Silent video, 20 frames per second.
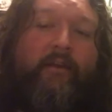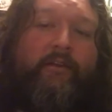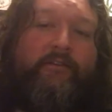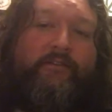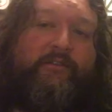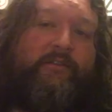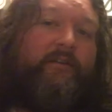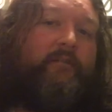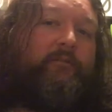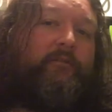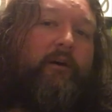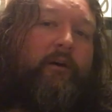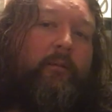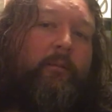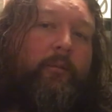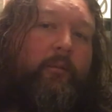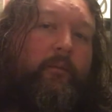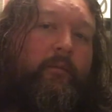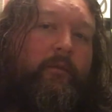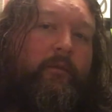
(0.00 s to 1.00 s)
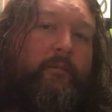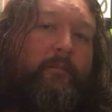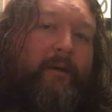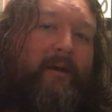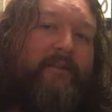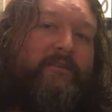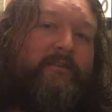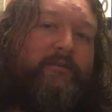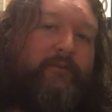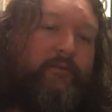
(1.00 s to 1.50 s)
So you've got the
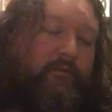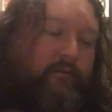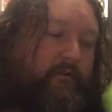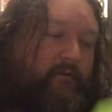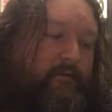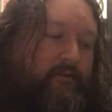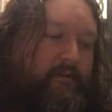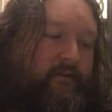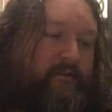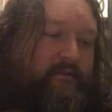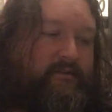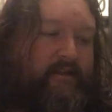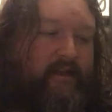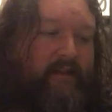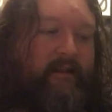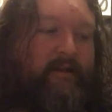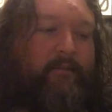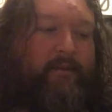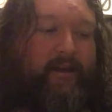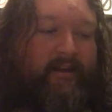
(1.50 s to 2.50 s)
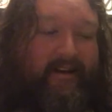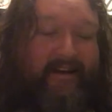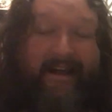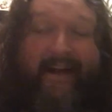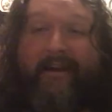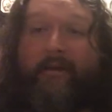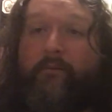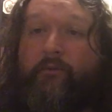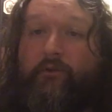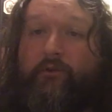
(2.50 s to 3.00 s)
metaphor of Stanley being an
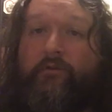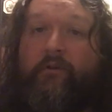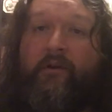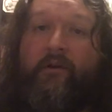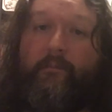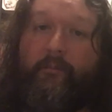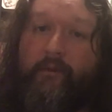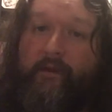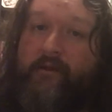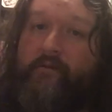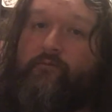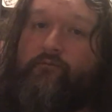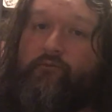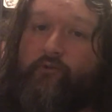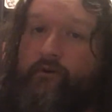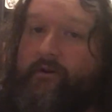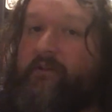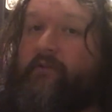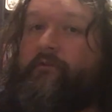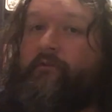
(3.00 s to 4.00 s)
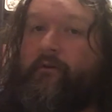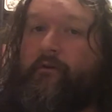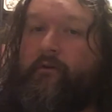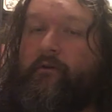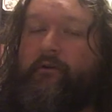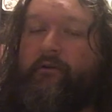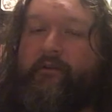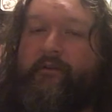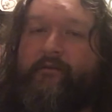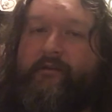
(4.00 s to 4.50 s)
animal, running through
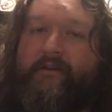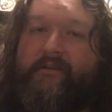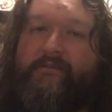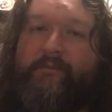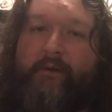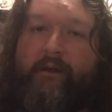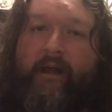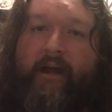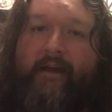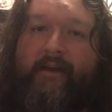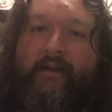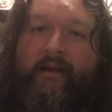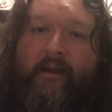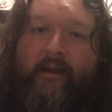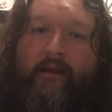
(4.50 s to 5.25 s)
all of this play,